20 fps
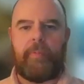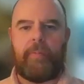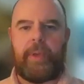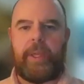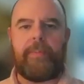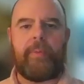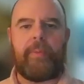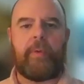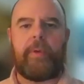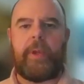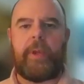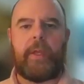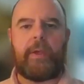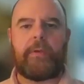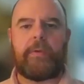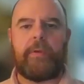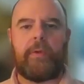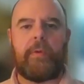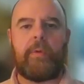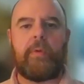people
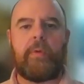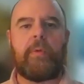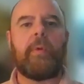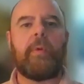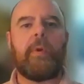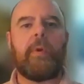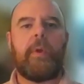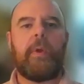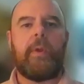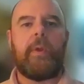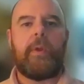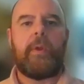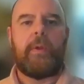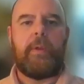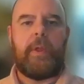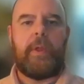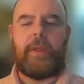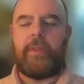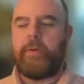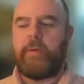need to
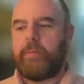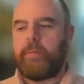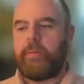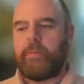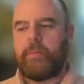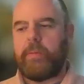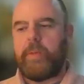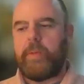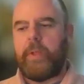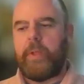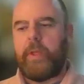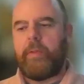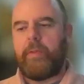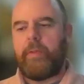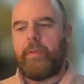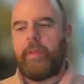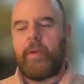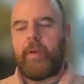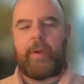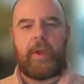either
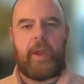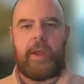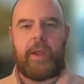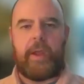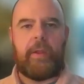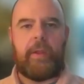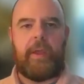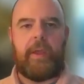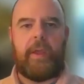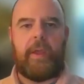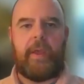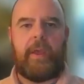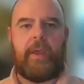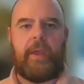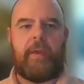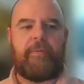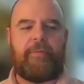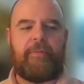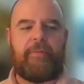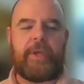they're gonna,
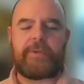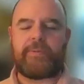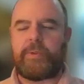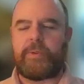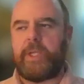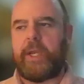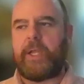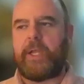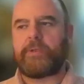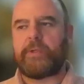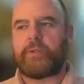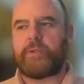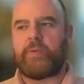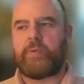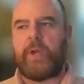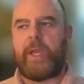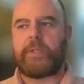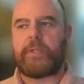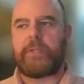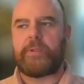if 6% interest
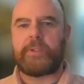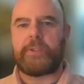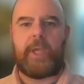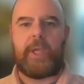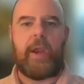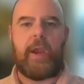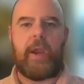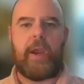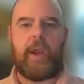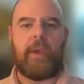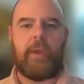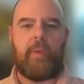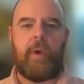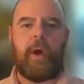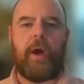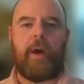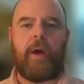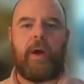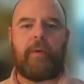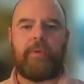rates are scaring you
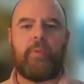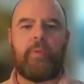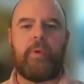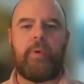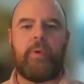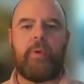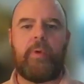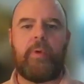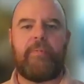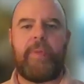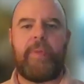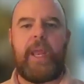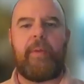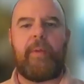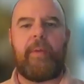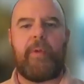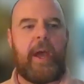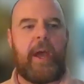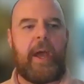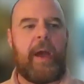off, you wouldn't have been
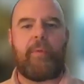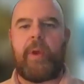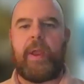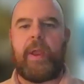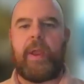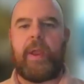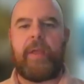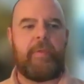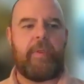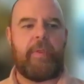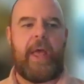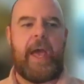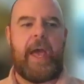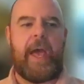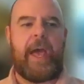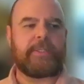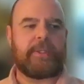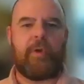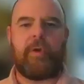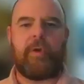able to operate for the
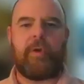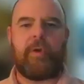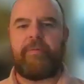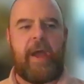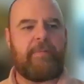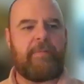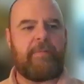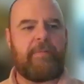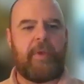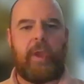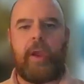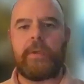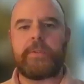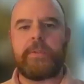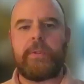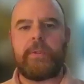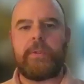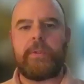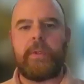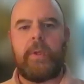last 35
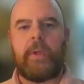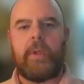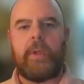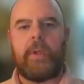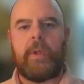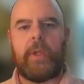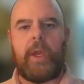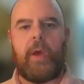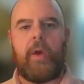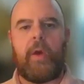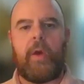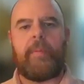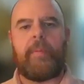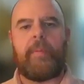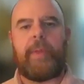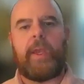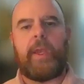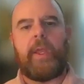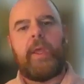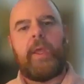years. I
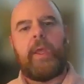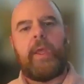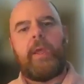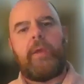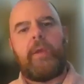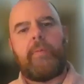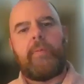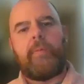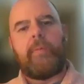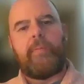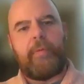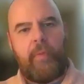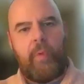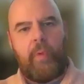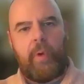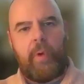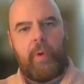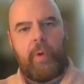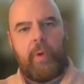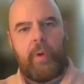mean,
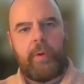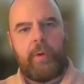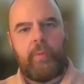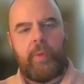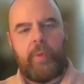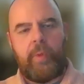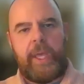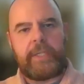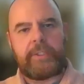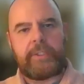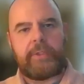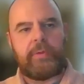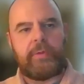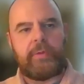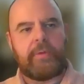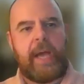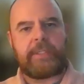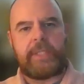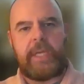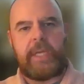before we hit
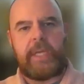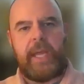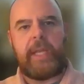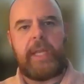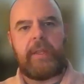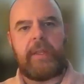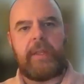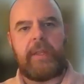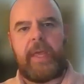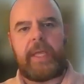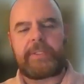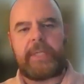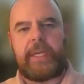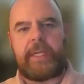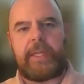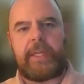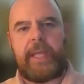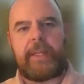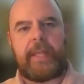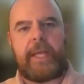2008 and things
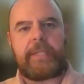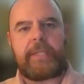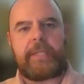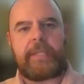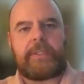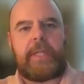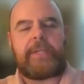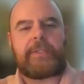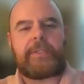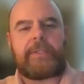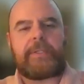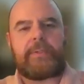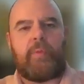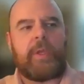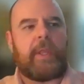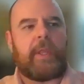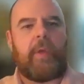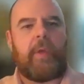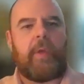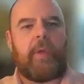like that, that's
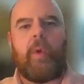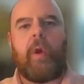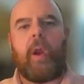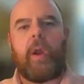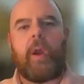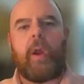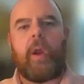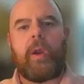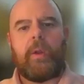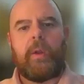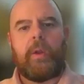what they were.